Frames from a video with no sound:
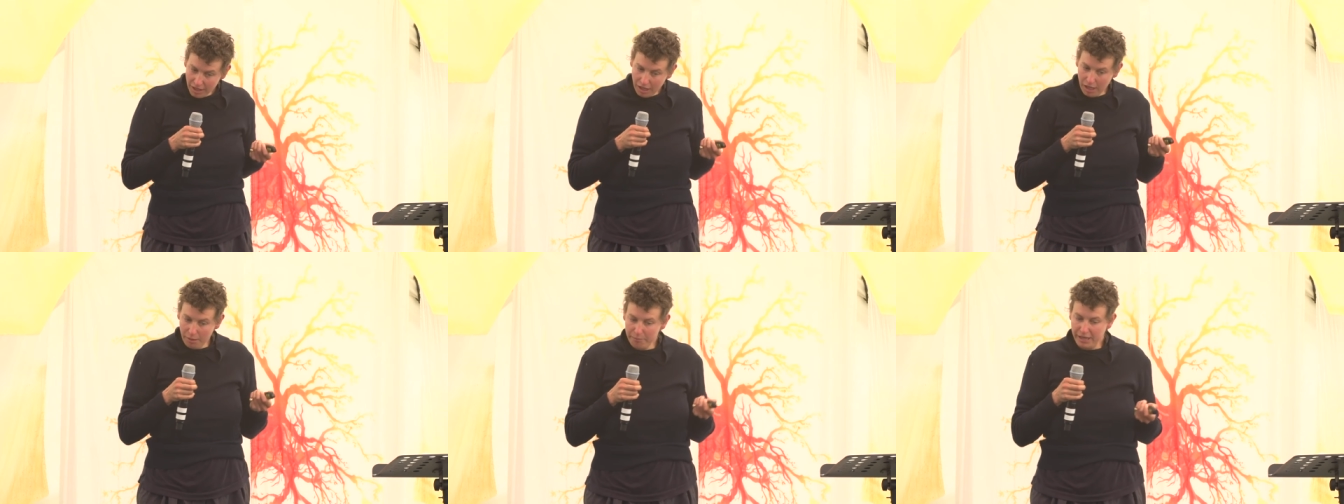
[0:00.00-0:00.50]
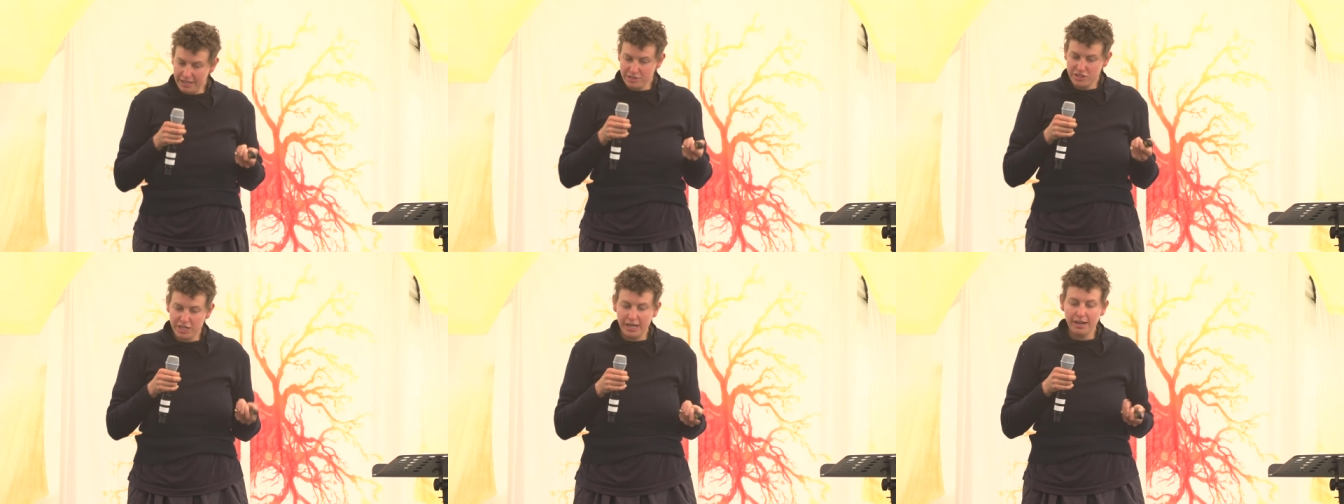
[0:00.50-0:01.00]
Um,
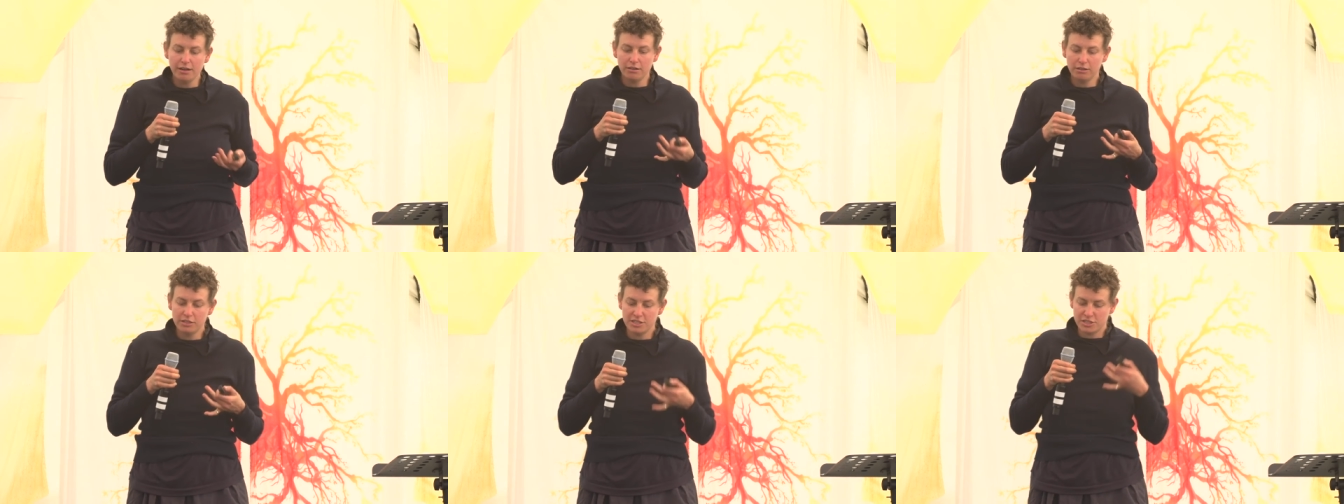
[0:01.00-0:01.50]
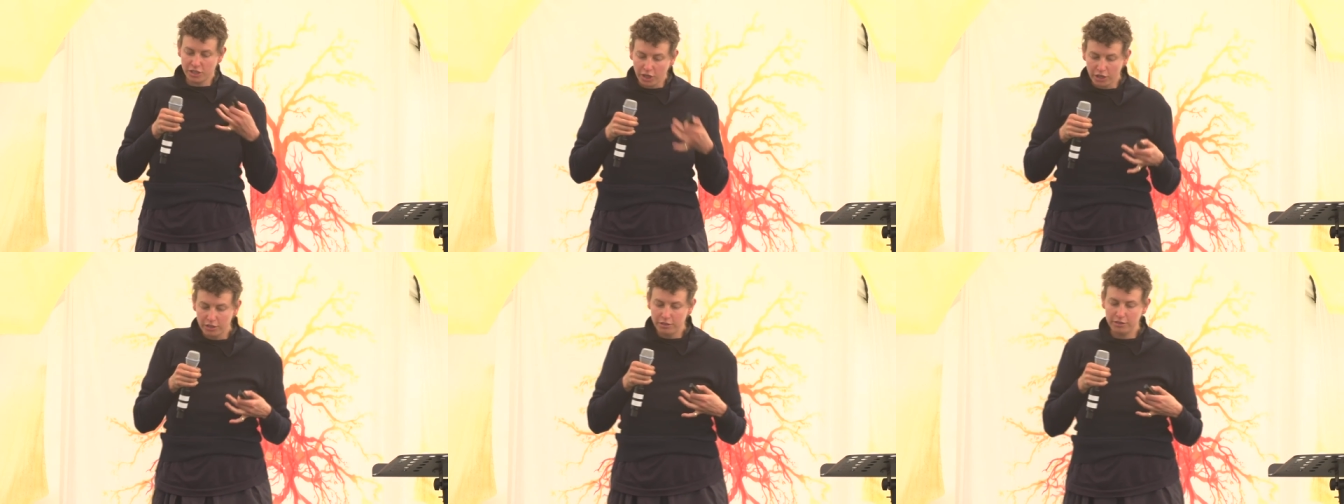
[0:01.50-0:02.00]
and she
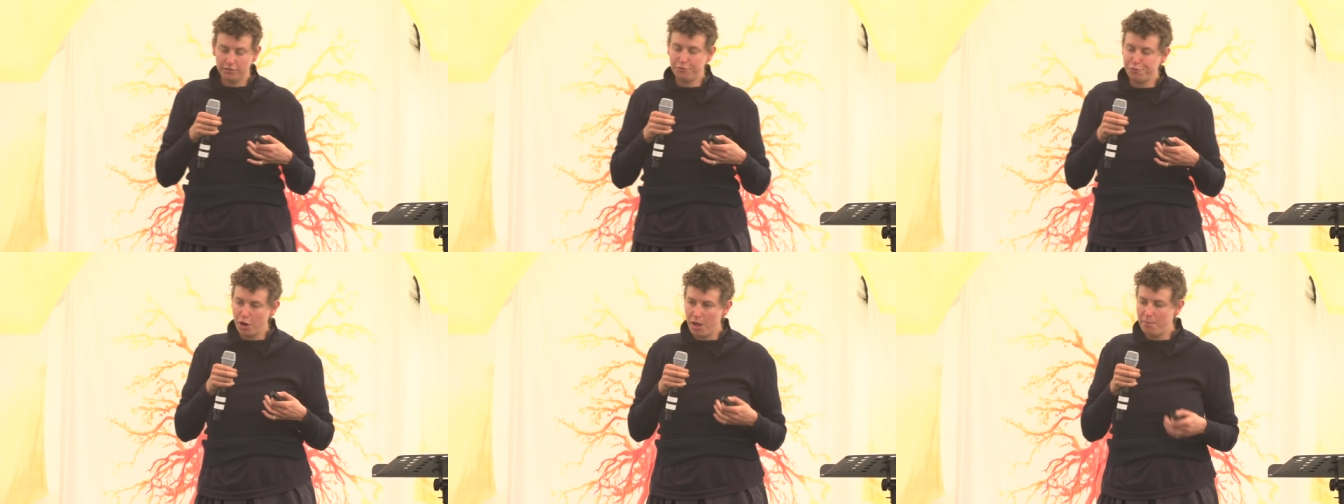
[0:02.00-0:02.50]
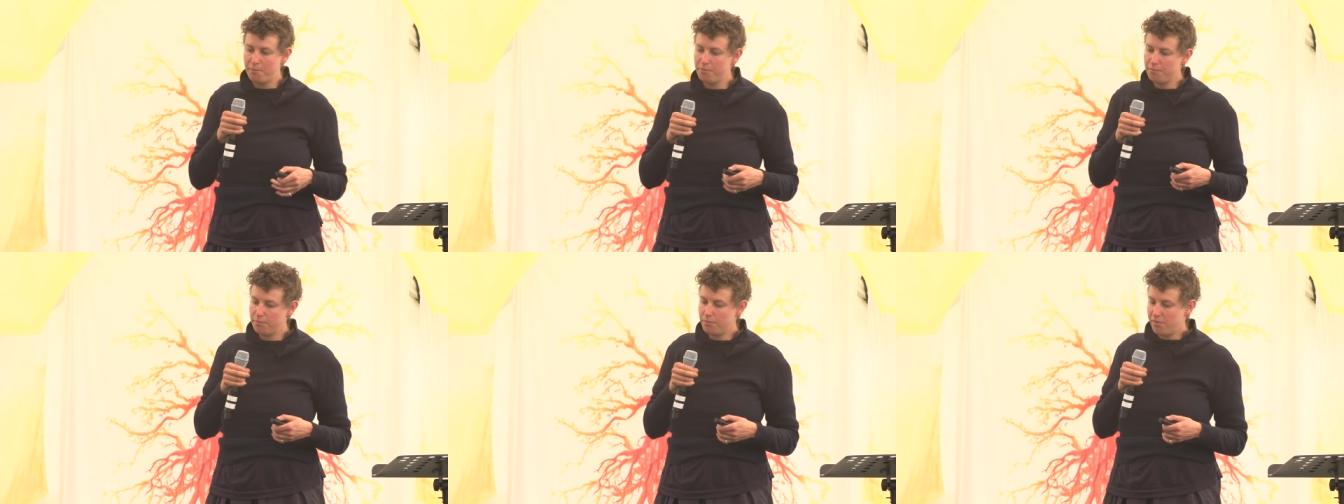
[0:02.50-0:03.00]
discerned
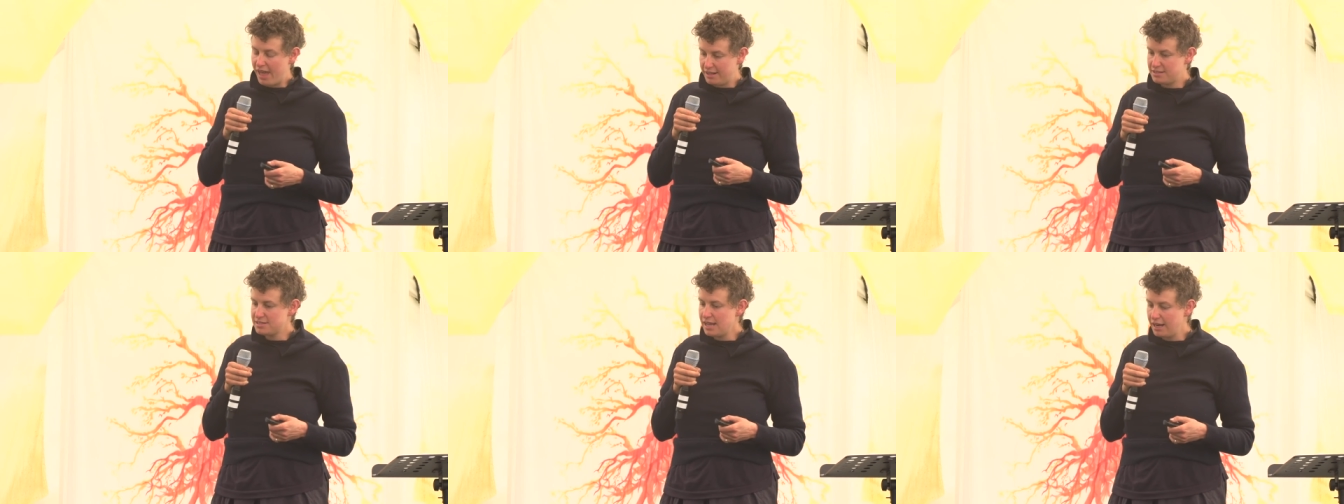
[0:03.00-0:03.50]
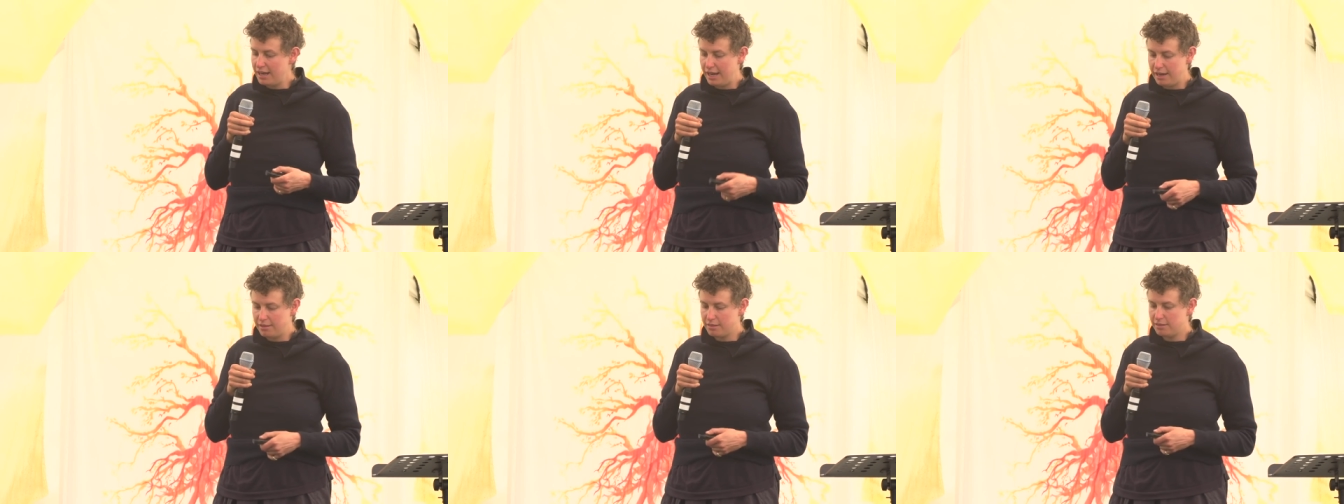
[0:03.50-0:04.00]
from that
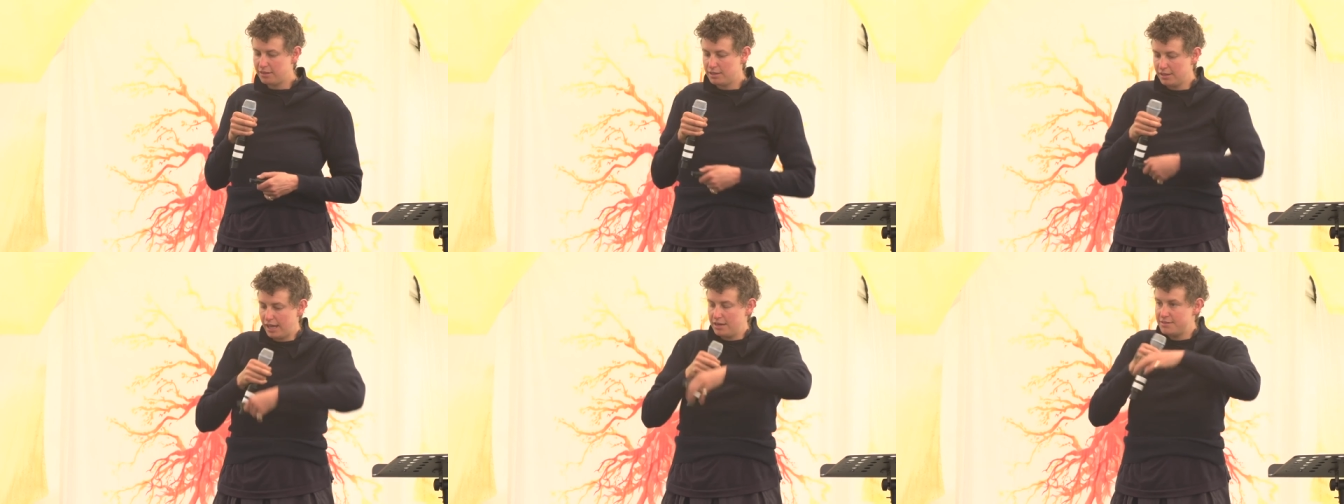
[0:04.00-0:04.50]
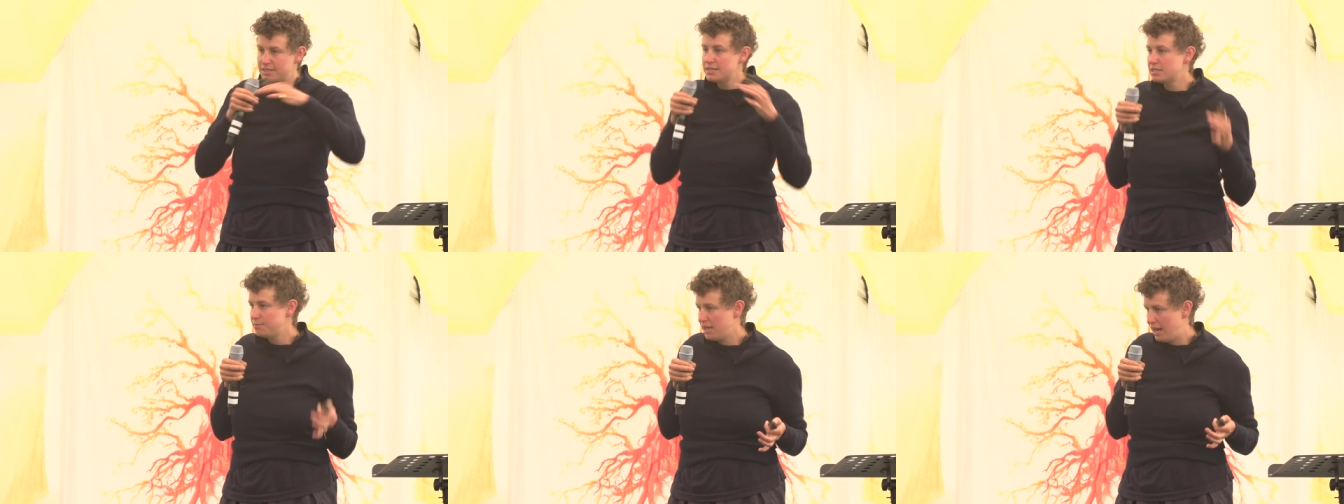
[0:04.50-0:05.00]
study the kind of
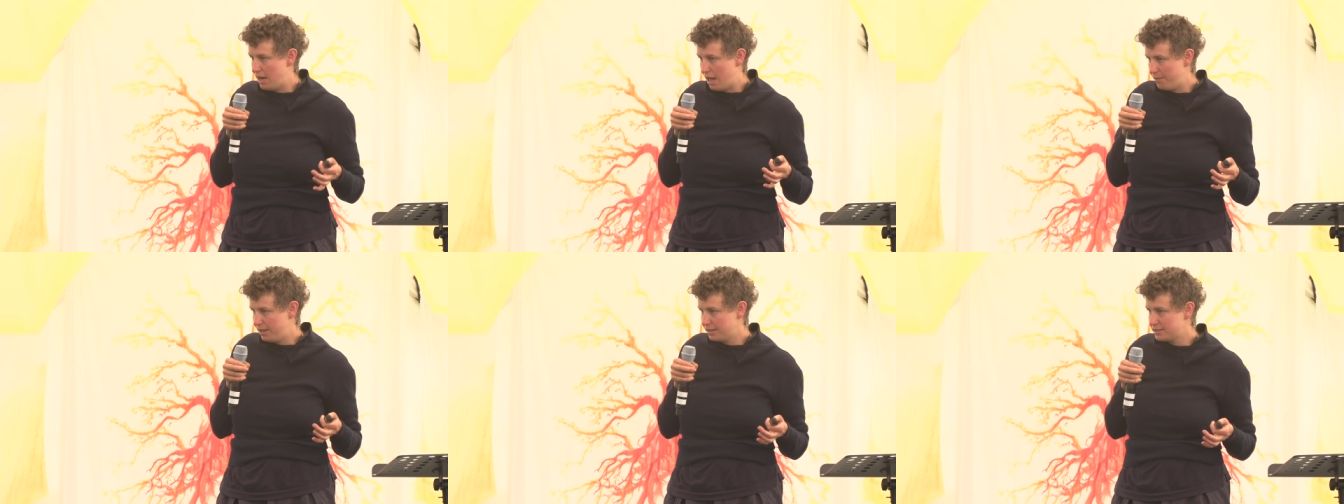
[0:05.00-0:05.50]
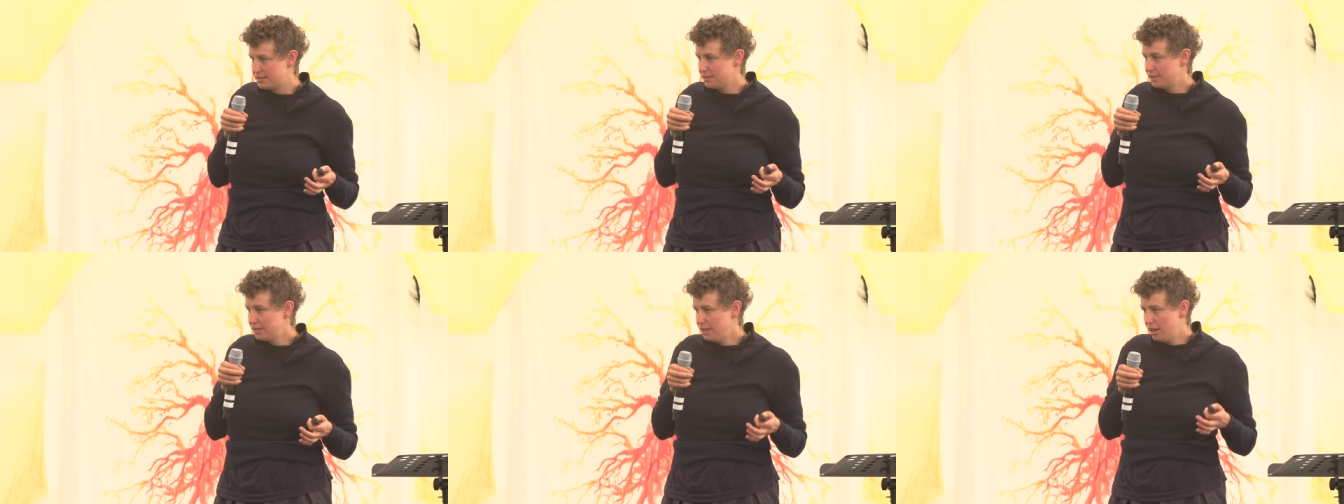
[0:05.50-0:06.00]
system dynamics
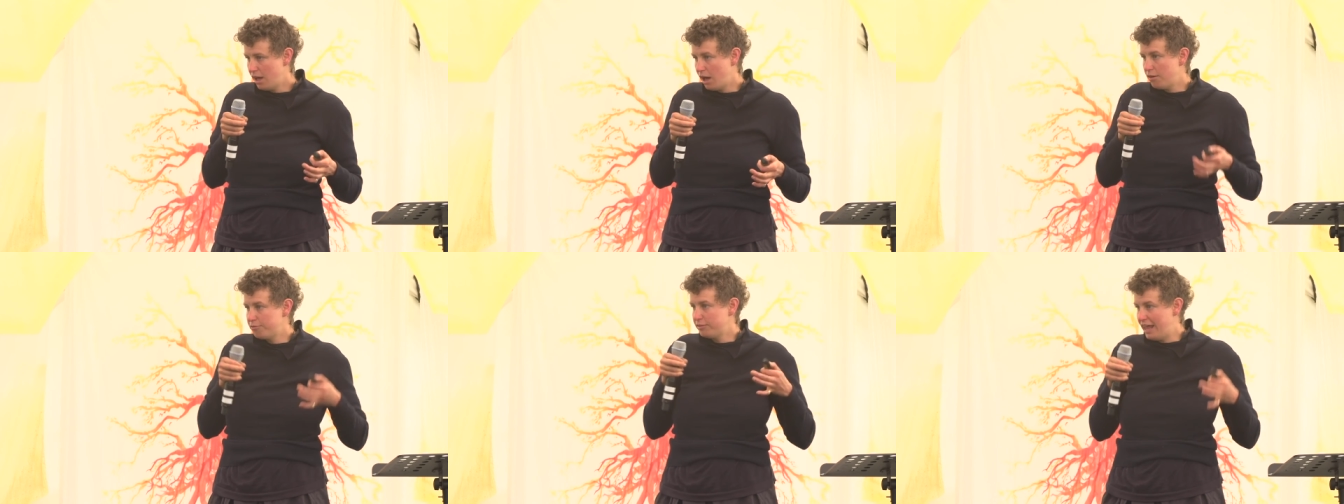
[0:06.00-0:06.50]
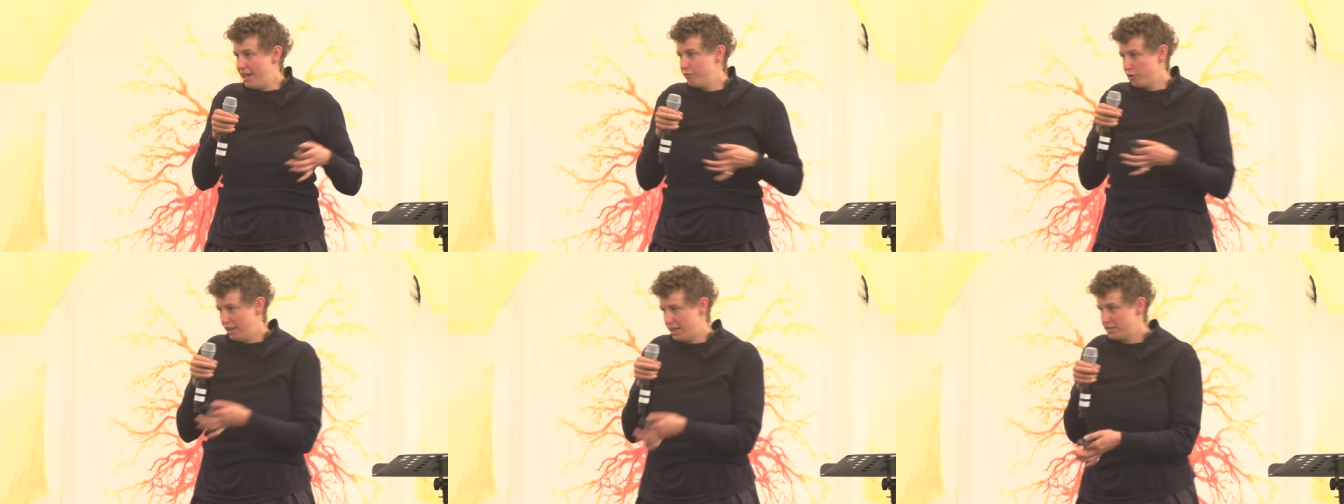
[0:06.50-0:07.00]
of
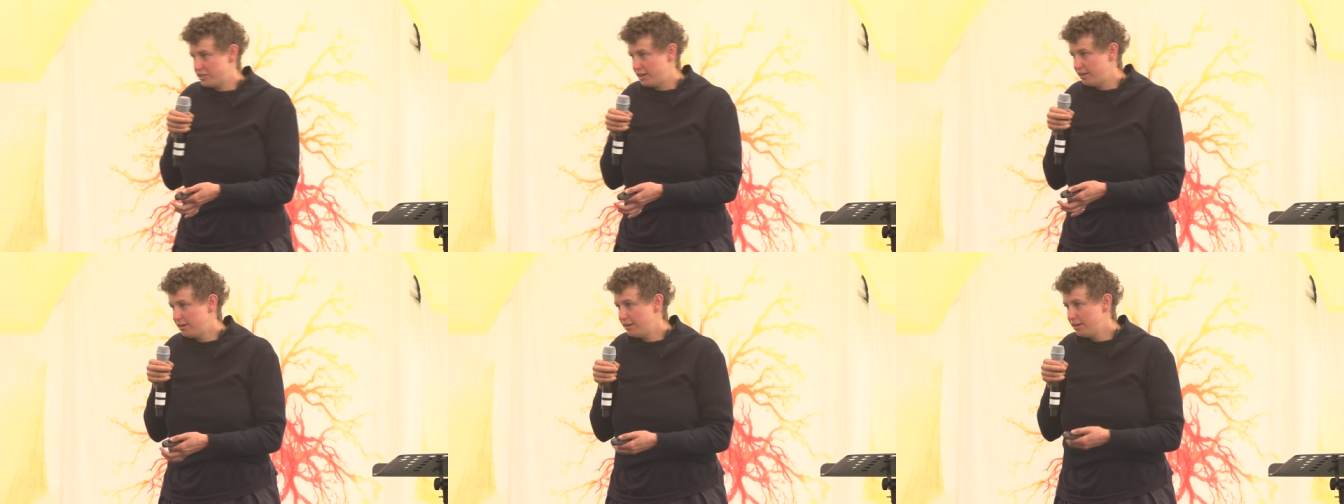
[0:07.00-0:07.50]
land relation,